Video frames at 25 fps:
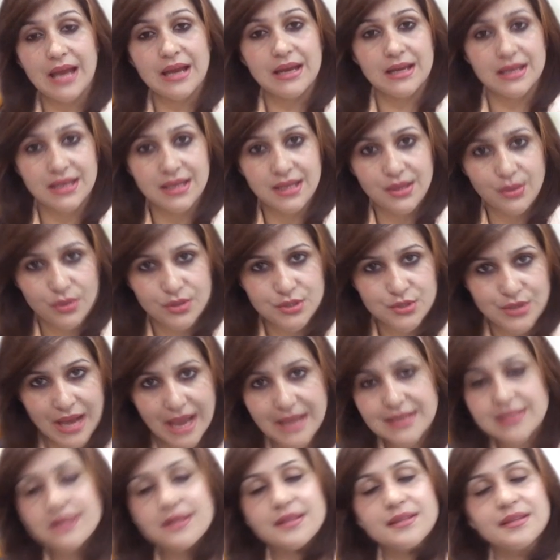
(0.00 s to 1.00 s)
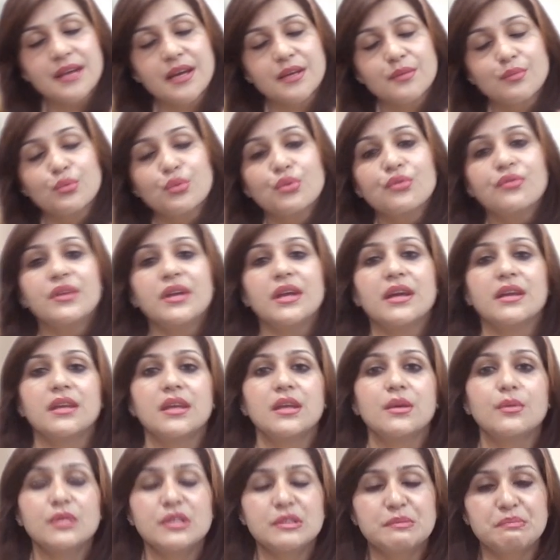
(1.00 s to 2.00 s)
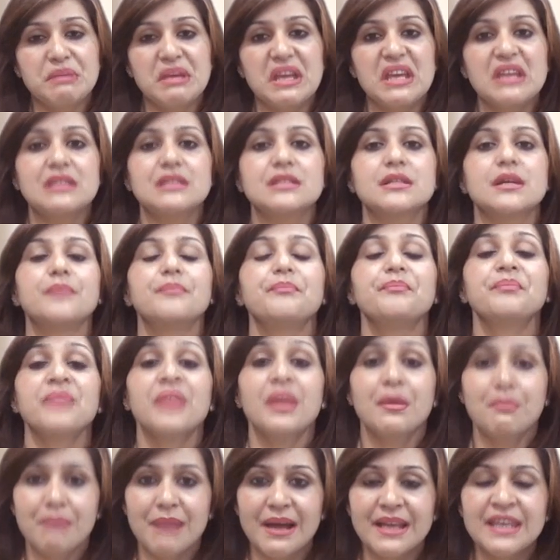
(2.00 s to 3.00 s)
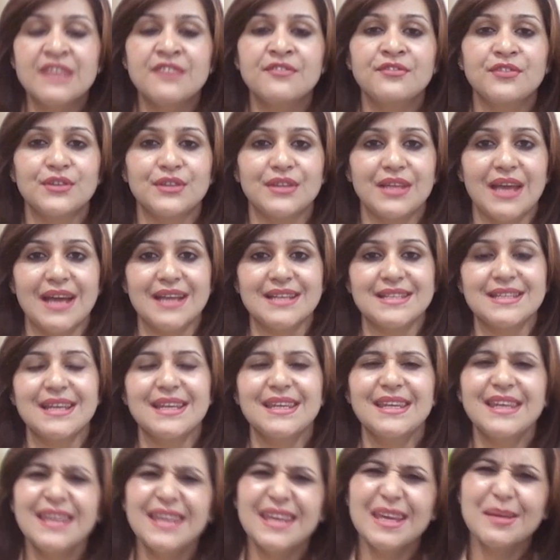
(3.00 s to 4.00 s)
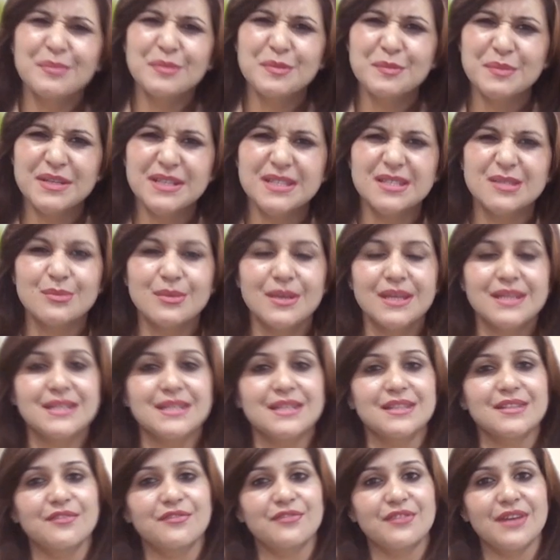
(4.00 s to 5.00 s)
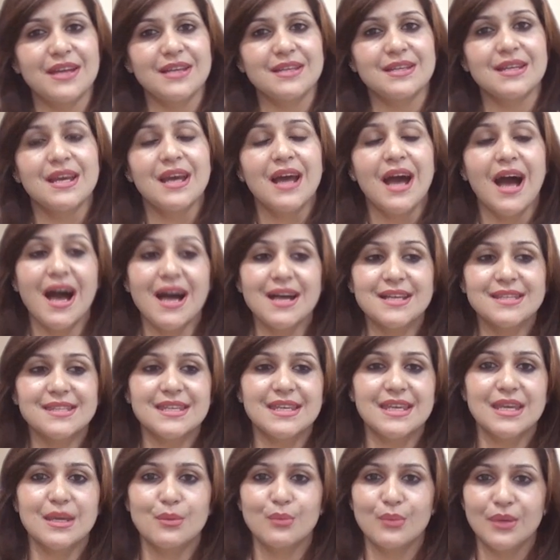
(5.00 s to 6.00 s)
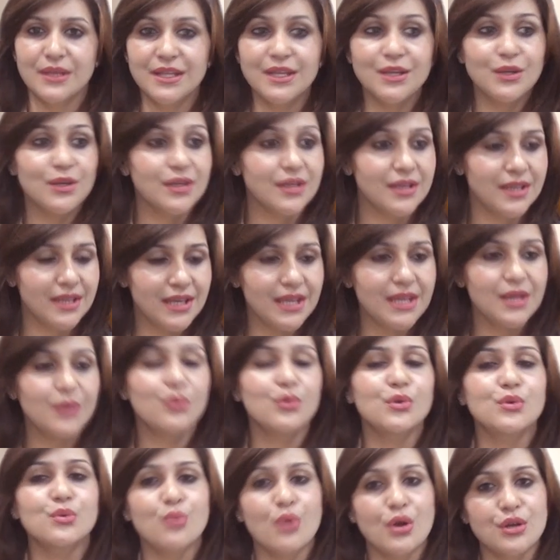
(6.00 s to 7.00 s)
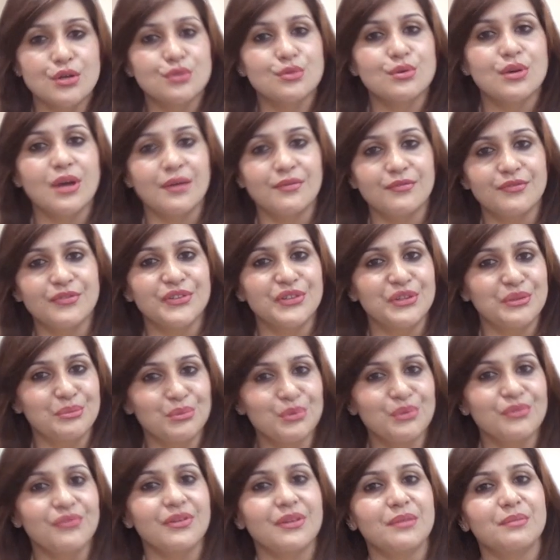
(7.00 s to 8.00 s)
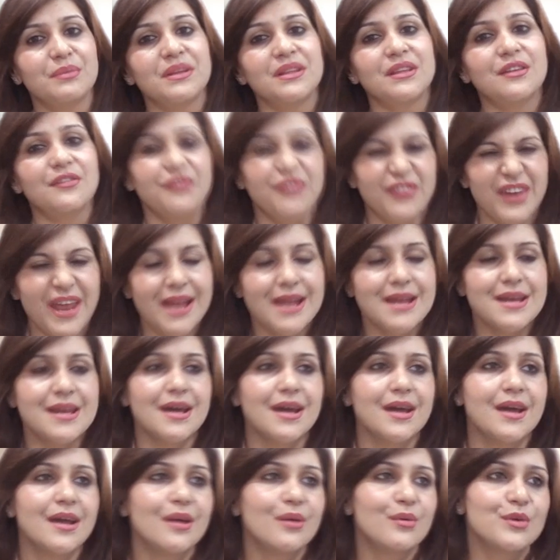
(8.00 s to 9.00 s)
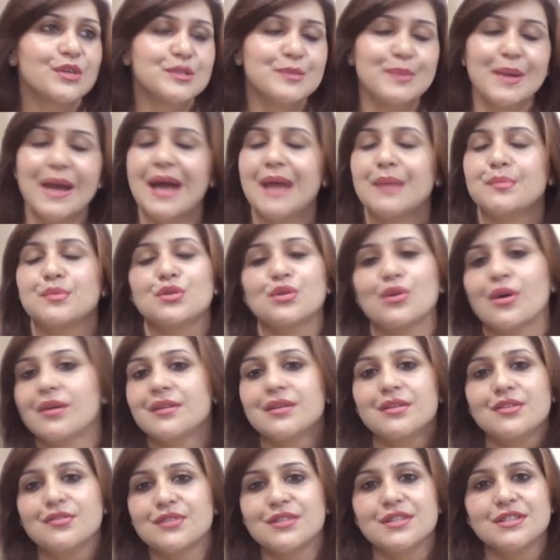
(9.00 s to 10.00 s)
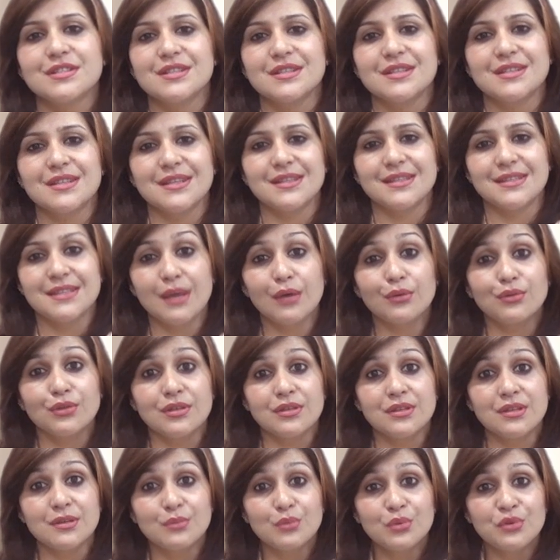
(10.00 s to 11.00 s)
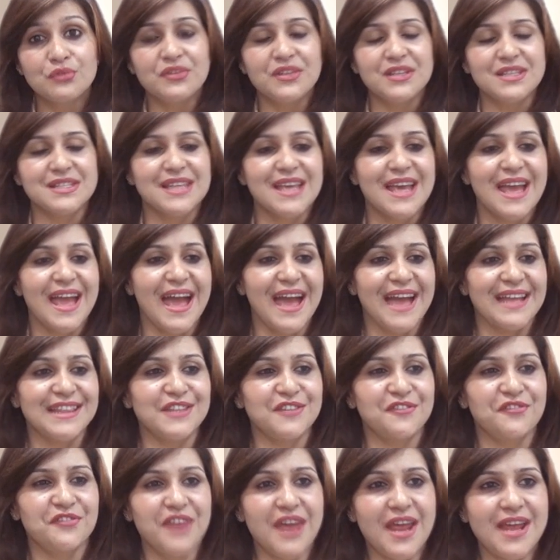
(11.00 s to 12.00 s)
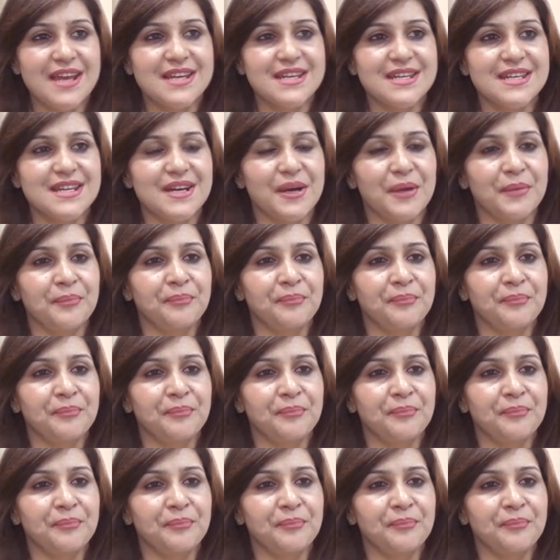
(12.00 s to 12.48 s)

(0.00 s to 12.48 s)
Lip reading: He also acted in that movie, and he was paid money for that. And he kept persuading the friend, asking him whether he would want to come for the movie. But the friend was perhaps not interested in South Indian movies, and the friend